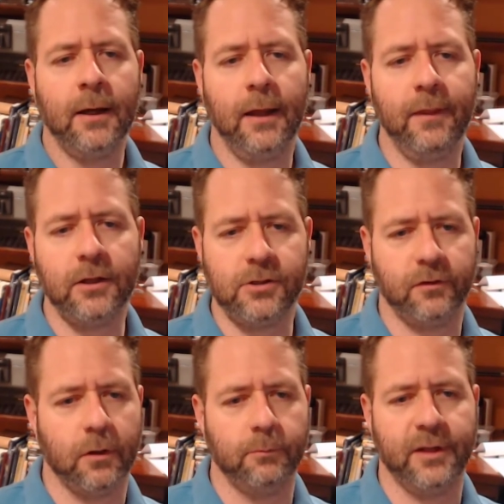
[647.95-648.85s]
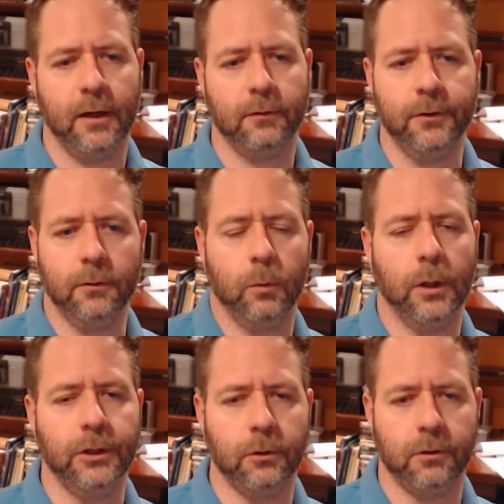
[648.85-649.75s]
I think it just comes down to
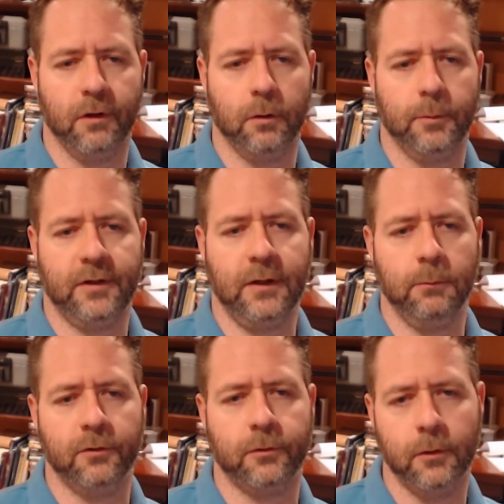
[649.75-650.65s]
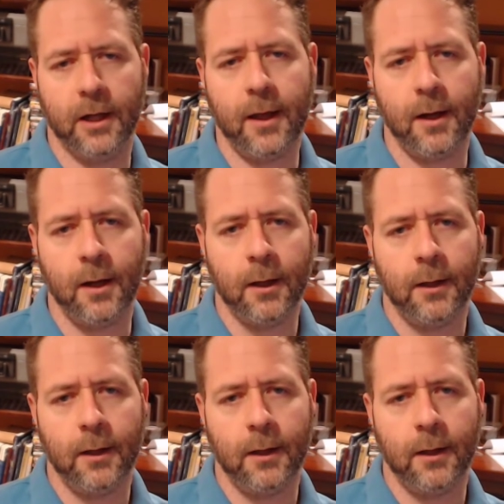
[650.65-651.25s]
what your development team is good at